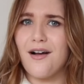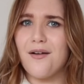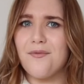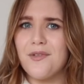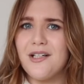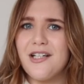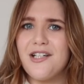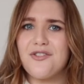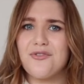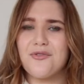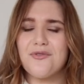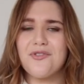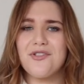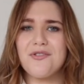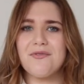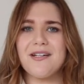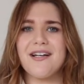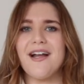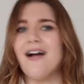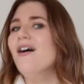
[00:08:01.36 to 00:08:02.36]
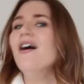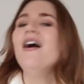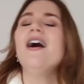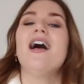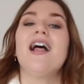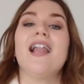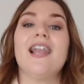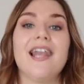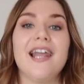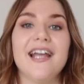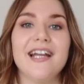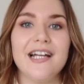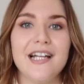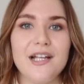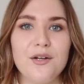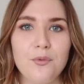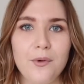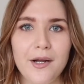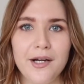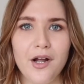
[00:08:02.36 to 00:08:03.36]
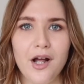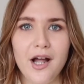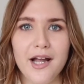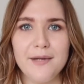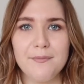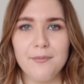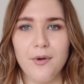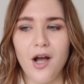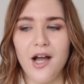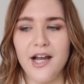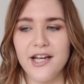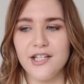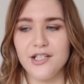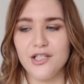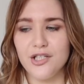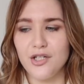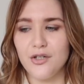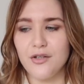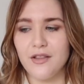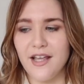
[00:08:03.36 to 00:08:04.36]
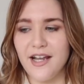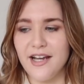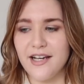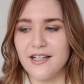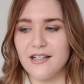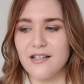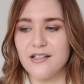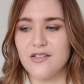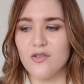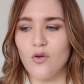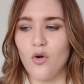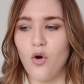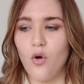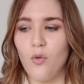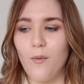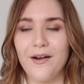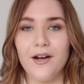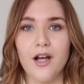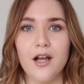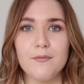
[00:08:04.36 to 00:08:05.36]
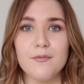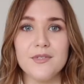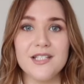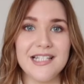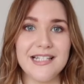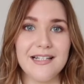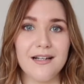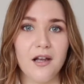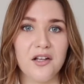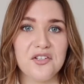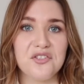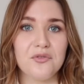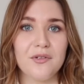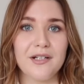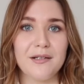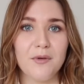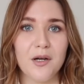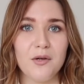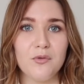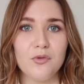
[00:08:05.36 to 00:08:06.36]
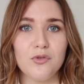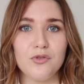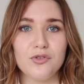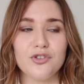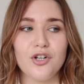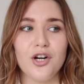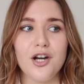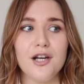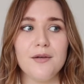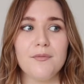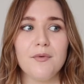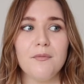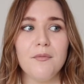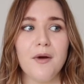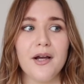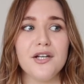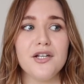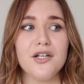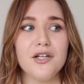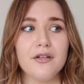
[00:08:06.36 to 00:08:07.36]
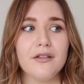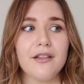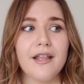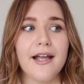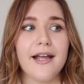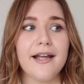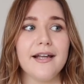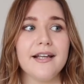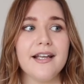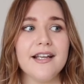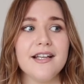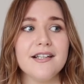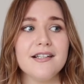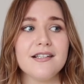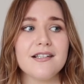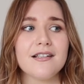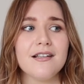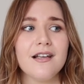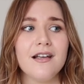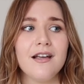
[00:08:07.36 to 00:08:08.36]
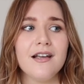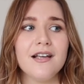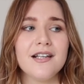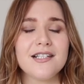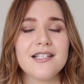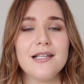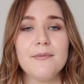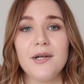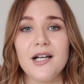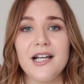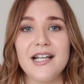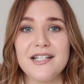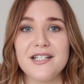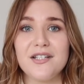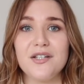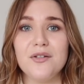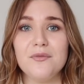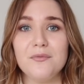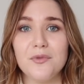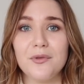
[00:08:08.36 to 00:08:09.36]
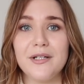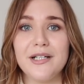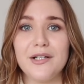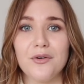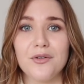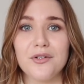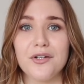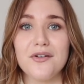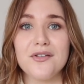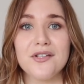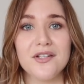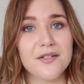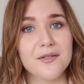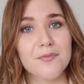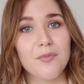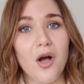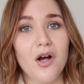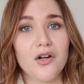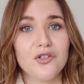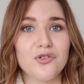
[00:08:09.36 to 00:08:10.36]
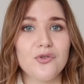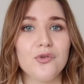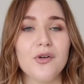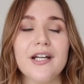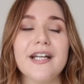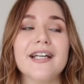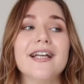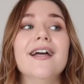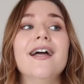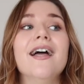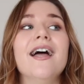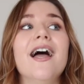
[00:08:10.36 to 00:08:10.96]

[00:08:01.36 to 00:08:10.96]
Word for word: I'm really drawn to it now. Lately, when I buy new things or when I'm decluttering my wardrobe, my new thing is similarly to Marie Kondo's Spark Joy,